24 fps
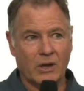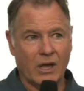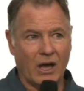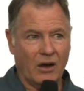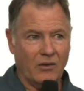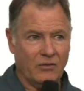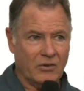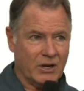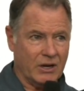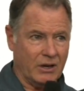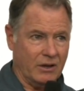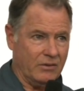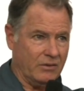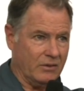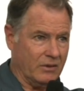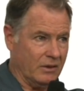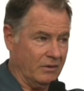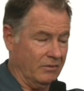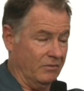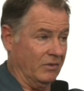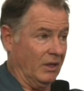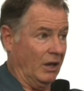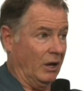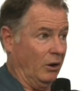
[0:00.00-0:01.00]

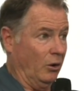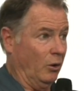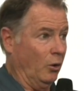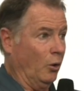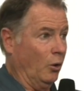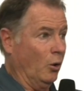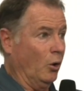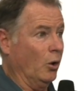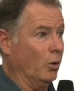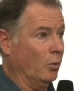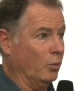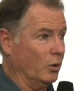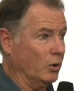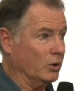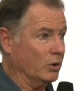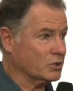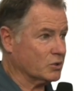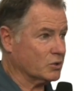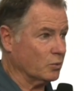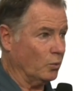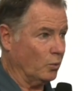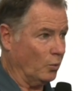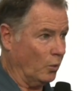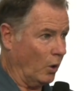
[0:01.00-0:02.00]
covenant the law
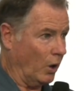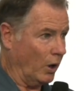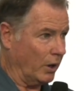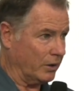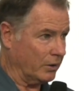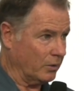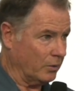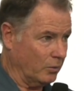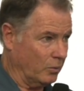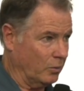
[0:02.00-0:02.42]
was what,